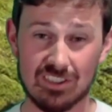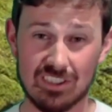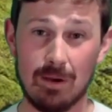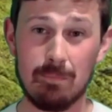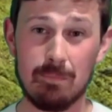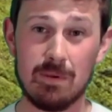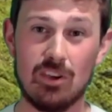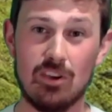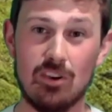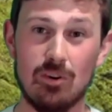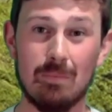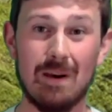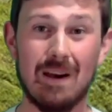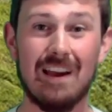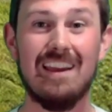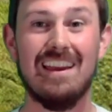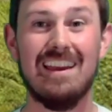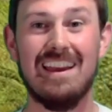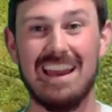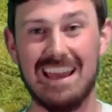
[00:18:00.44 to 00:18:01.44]
some
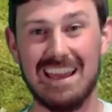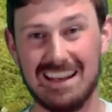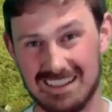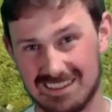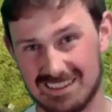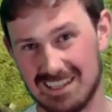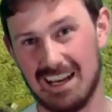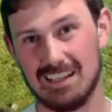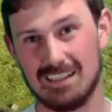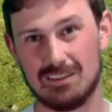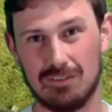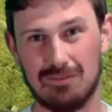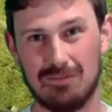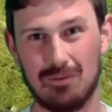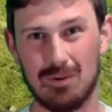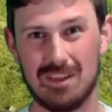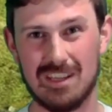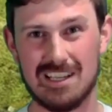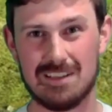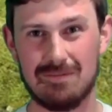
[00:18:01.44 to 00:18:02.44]
humour in the title
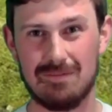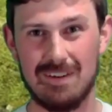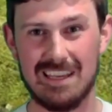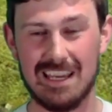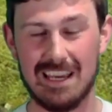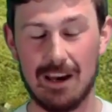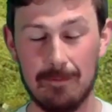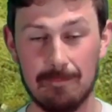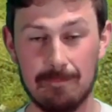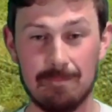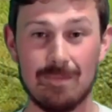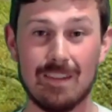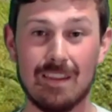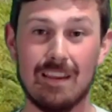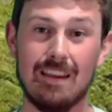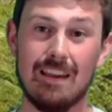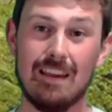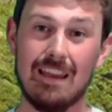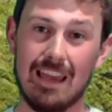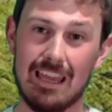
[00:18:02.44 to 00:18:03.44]
for this video.
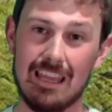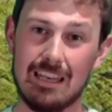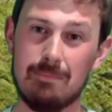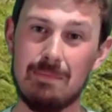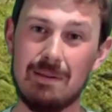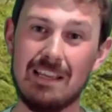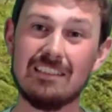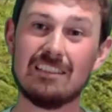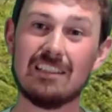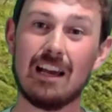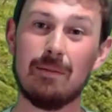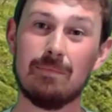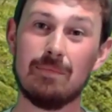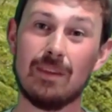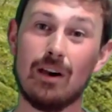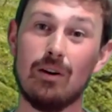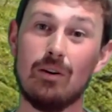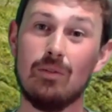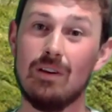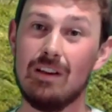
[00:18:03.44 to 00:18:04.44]
In the meantime
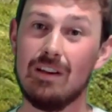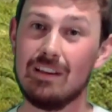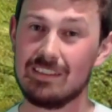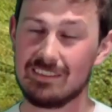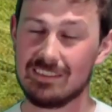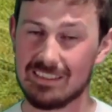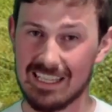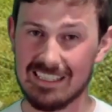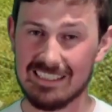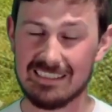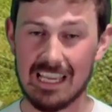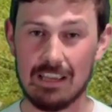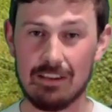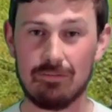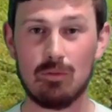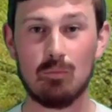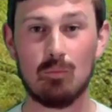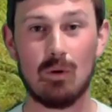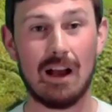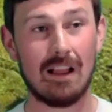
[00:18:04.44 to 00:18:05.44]
though, stay
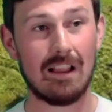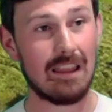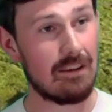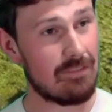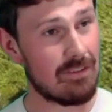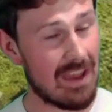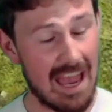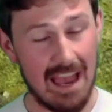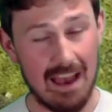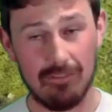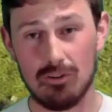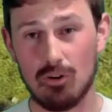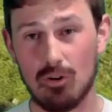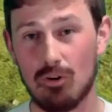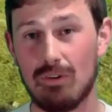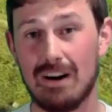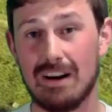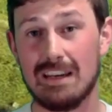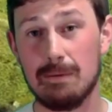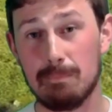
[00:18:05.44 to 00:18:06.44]
safe and well. If you haven't
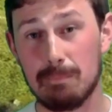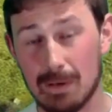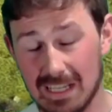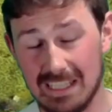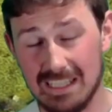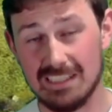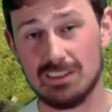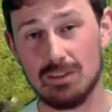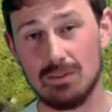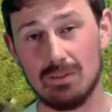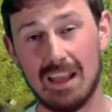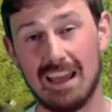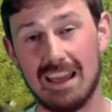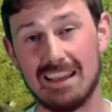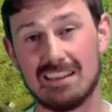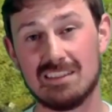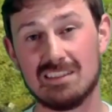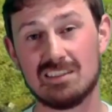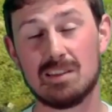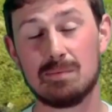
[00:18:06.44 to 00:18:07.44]
already, please do
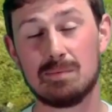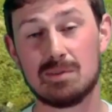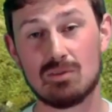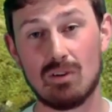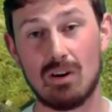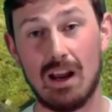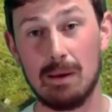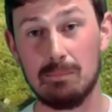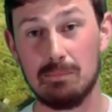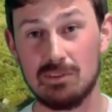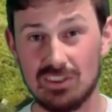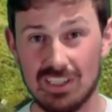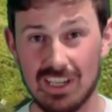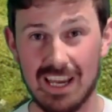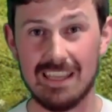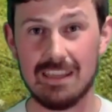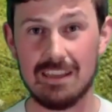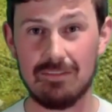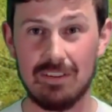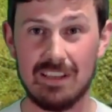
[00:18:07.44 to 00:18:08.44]
like and subscribe,
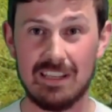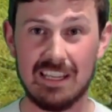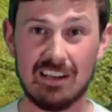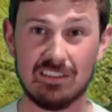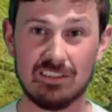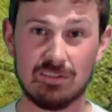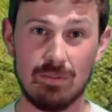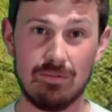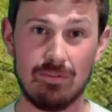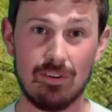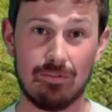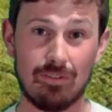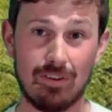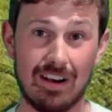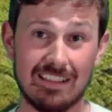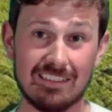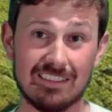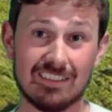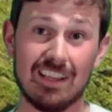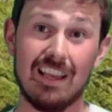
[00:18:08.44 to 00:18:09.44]
share the videos with your
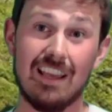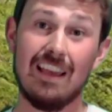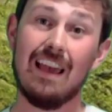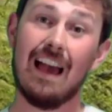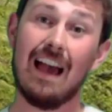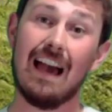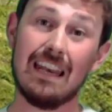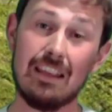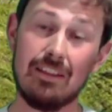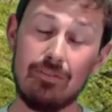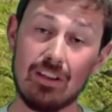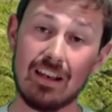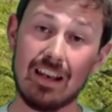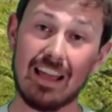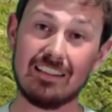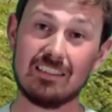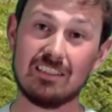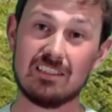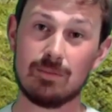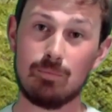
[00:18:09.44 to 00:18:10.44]
friends, and if you'd
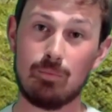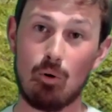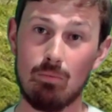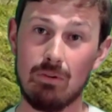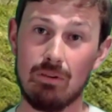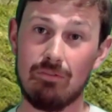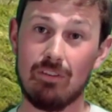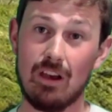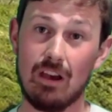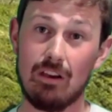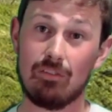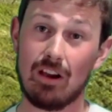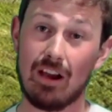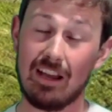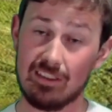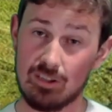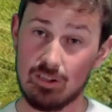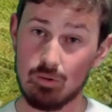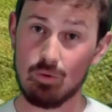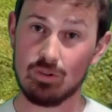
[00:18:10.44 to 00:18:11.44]
like to support me further,
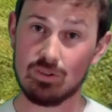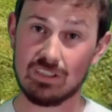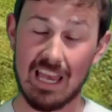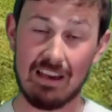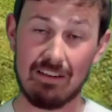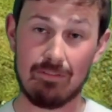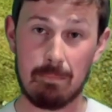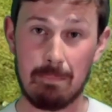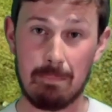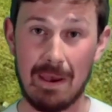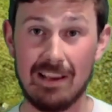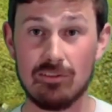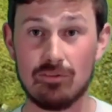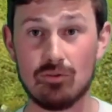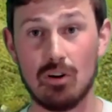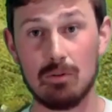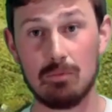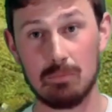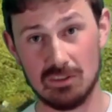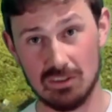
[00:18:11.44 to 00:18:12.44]
I do also have a
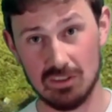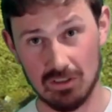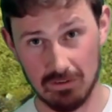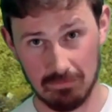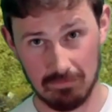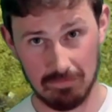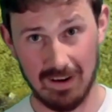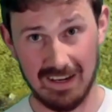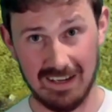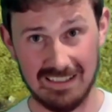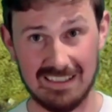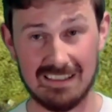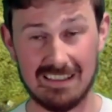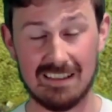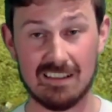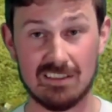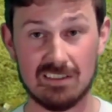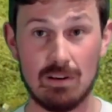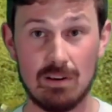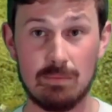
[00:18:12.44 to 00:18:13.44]
Patreon, which you can find
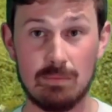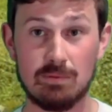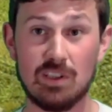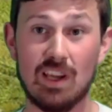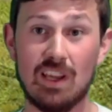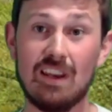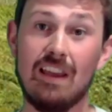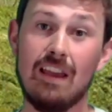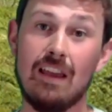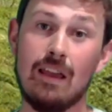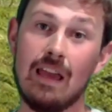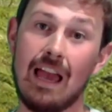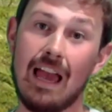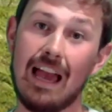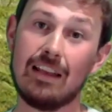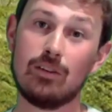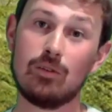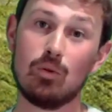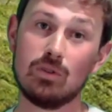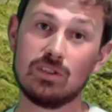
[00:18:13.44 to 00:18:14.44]
in the description,
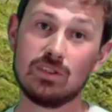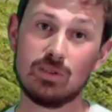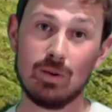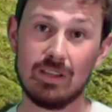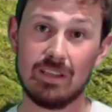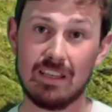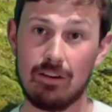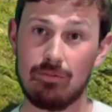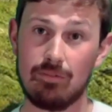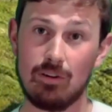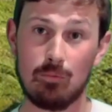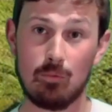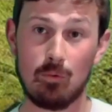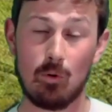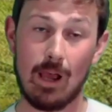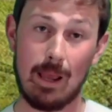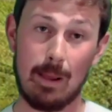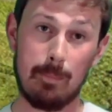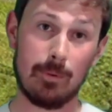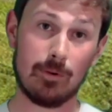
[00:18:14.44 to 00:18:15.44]
and also another
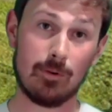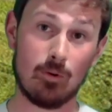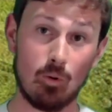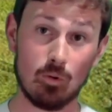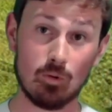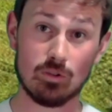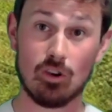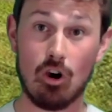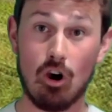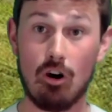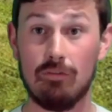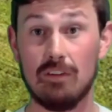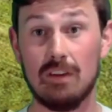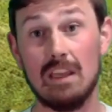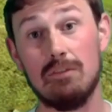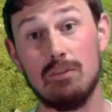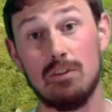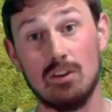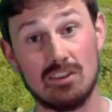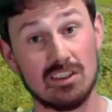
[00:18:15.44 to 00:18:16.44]
app called
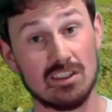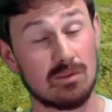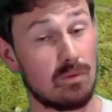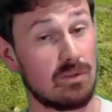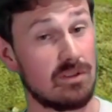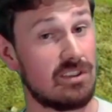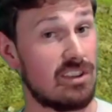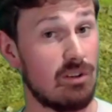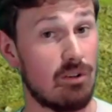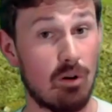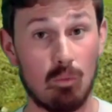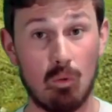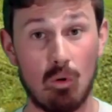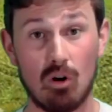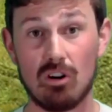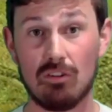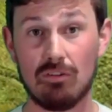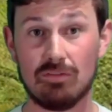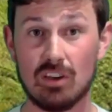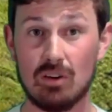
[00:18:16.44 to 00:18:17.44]
Coffee if you just want to do a
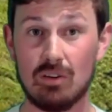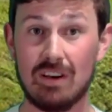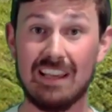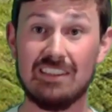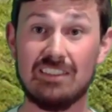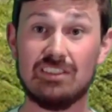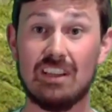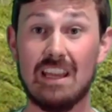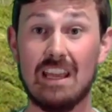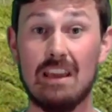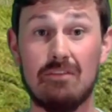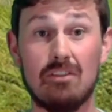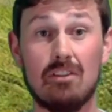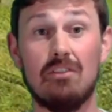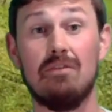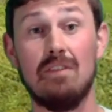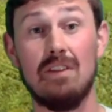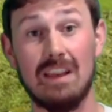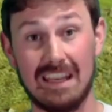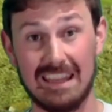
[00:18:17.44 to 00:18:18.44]
one-off donation if you're
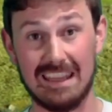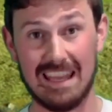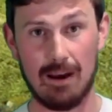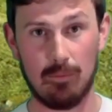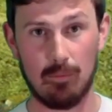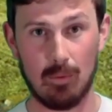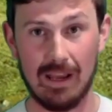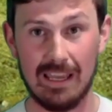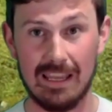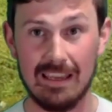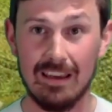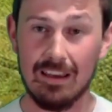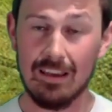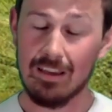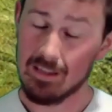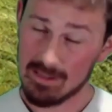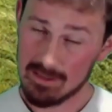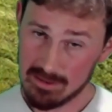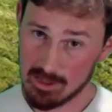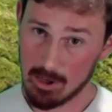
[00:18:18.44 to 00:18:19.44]
feeling that way.
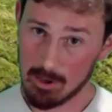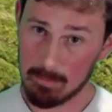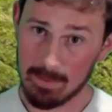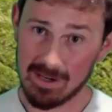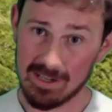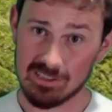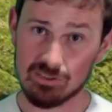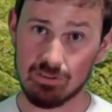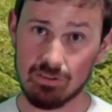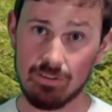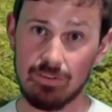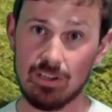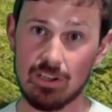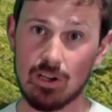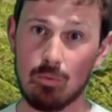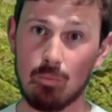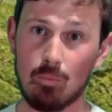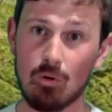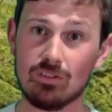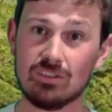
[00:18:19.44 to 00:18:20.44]
No pressure if you
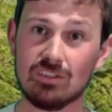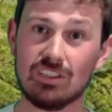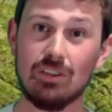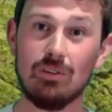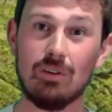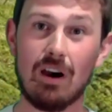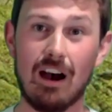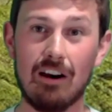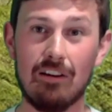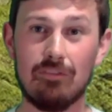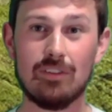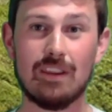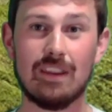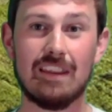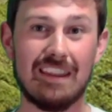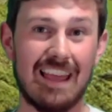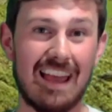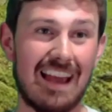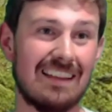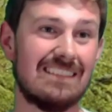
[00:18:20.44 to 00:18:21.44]
don't want to. Other
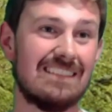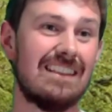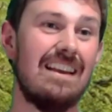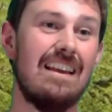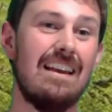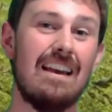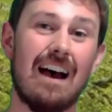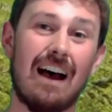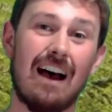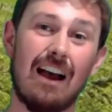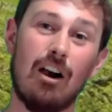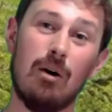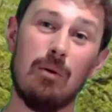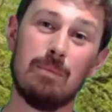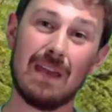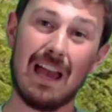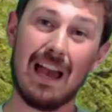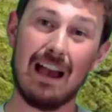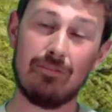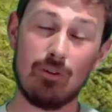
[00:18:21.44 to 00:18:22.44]
than that, I
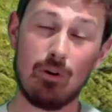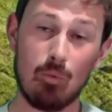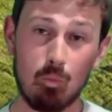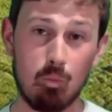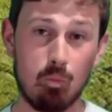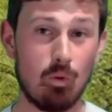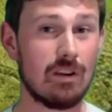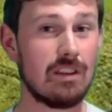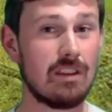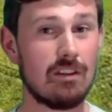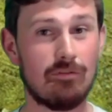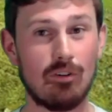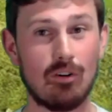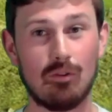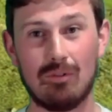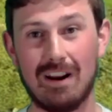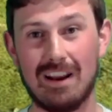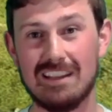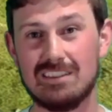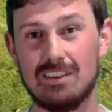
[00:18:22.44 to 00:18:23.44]
hope you have a
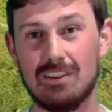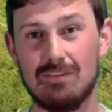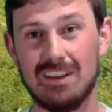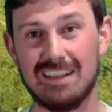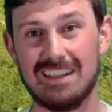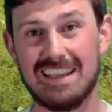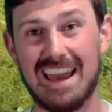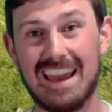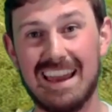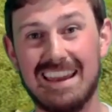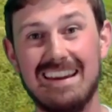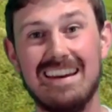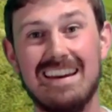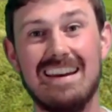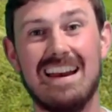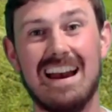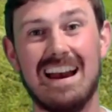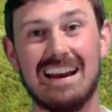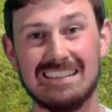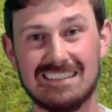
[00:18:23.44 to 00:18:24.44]
wonderful rest of your day
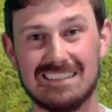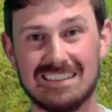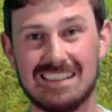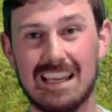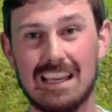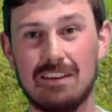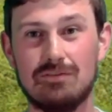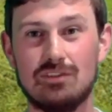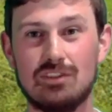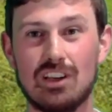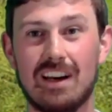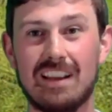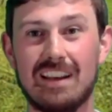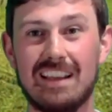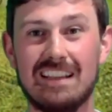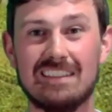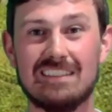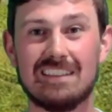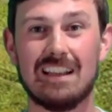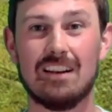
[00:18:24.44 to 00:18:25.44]
and safe
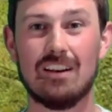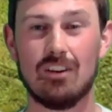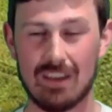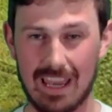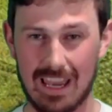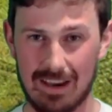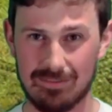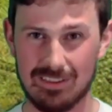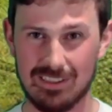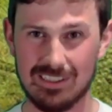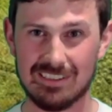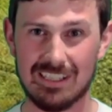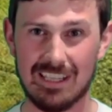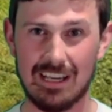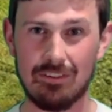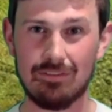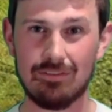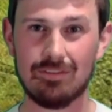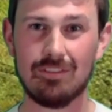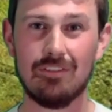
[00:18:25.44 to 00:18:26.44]
journeys, and look after
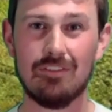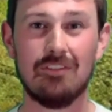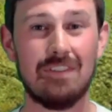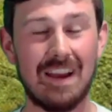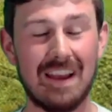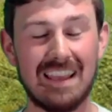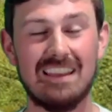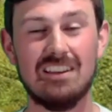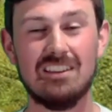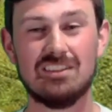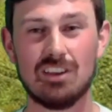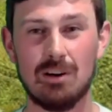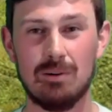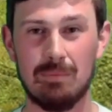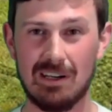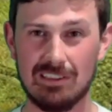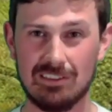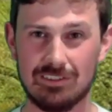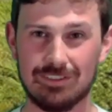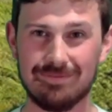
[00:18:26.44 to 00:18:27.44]
yourself. Thank you so
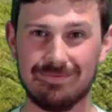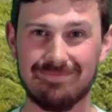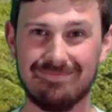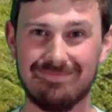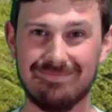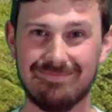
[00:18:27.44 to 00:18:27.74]
much.